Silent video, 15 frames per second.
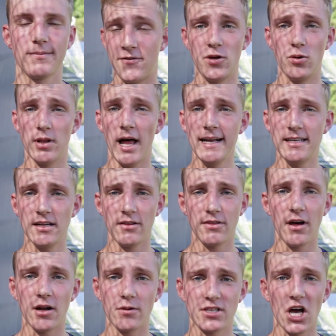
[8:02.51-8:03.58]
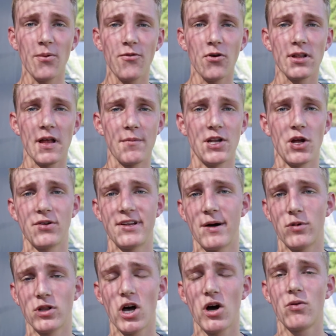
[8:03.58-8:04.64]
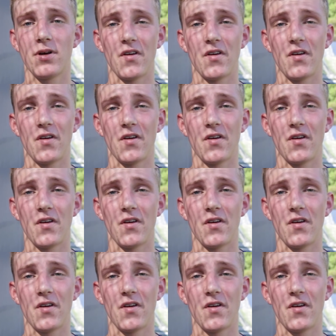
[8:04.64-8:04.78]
If you liked it and thought it was helpful, let me know down below.